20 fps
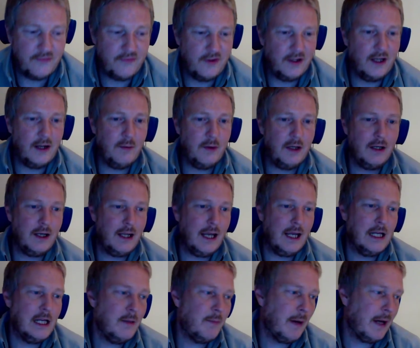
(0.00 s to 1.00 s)
And I mean,
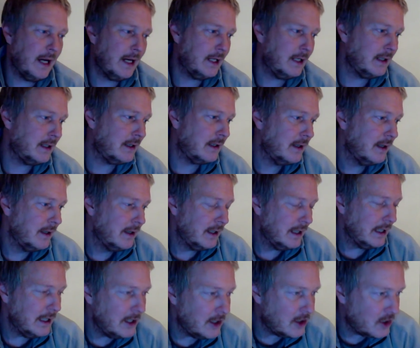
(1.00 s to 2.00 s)
any bank
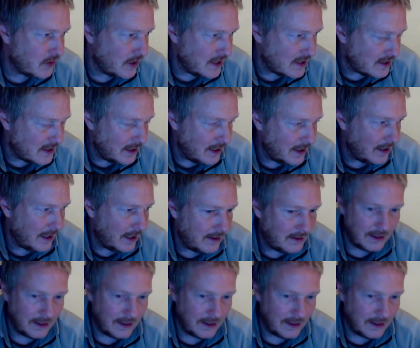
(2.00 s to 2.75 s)
interested in that,